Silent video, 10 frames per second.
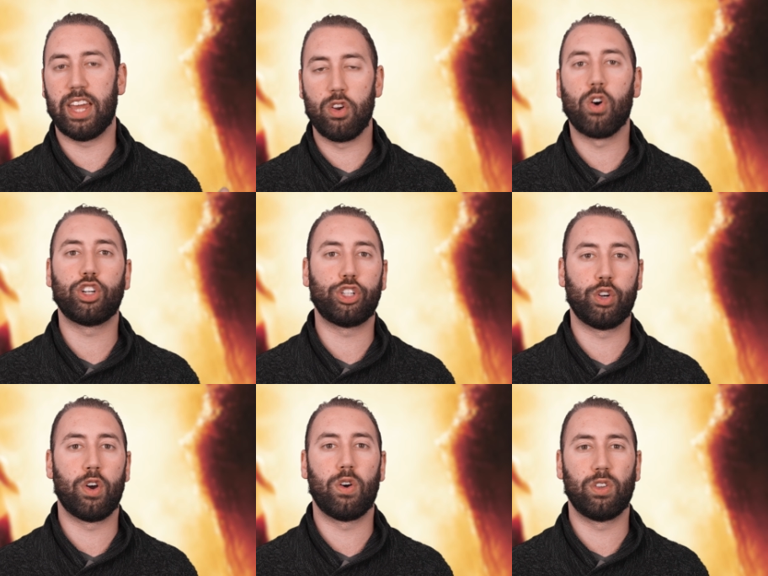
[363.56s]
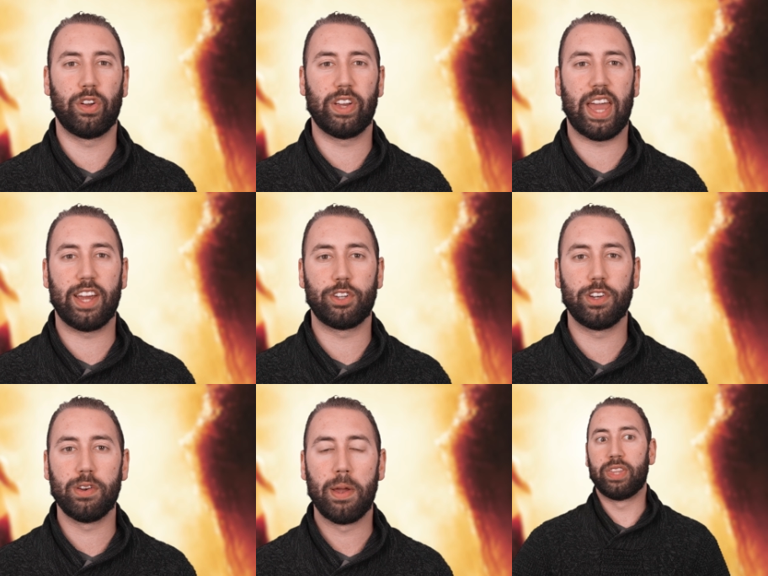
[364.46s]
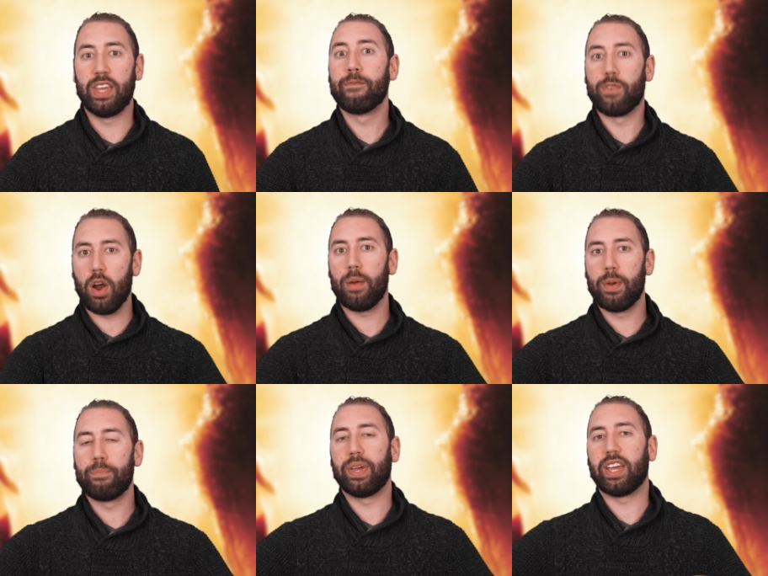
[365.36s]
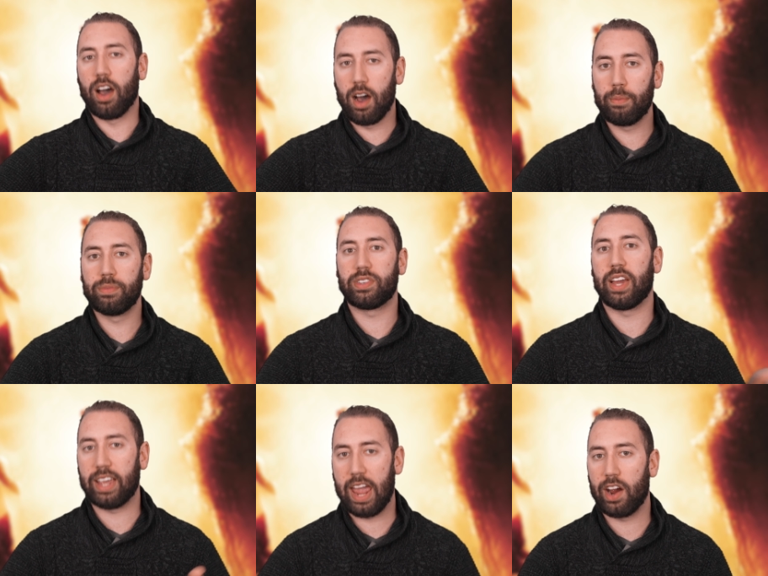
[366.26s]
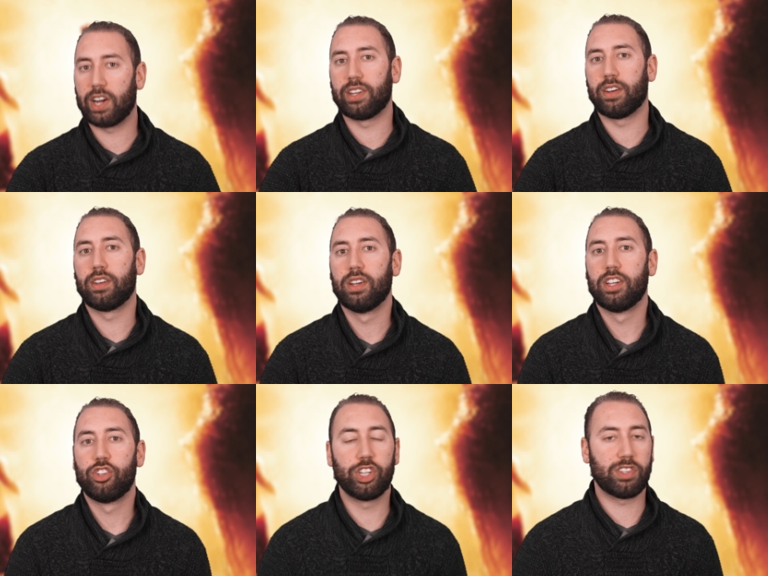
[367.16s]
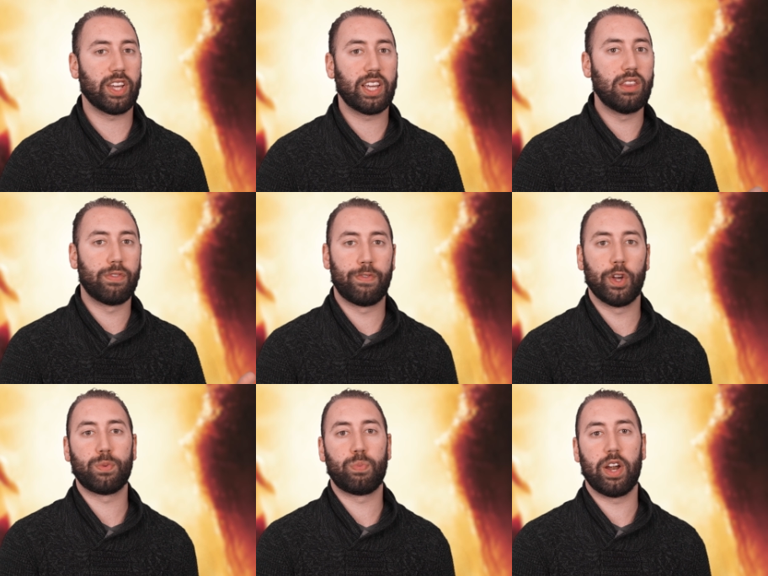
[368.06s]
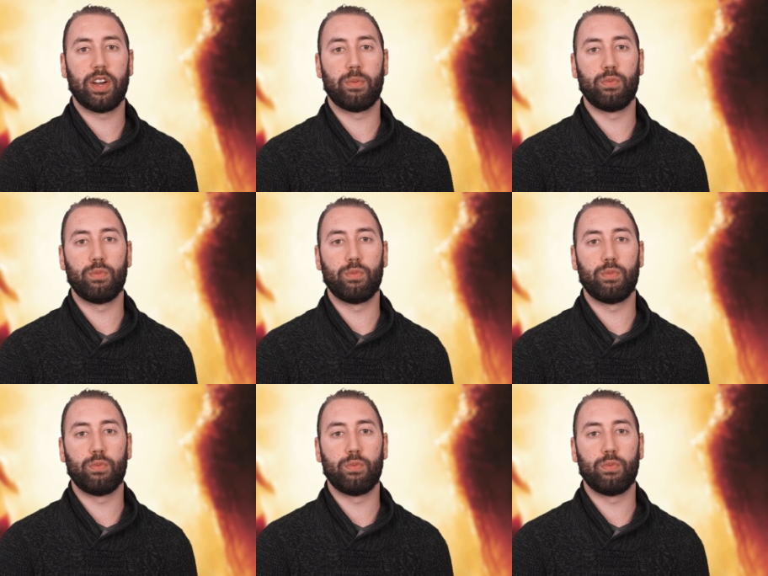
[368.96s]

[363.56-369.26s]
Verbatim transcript: they're not shot on location. The environment becomes a character. Just like in the first Predator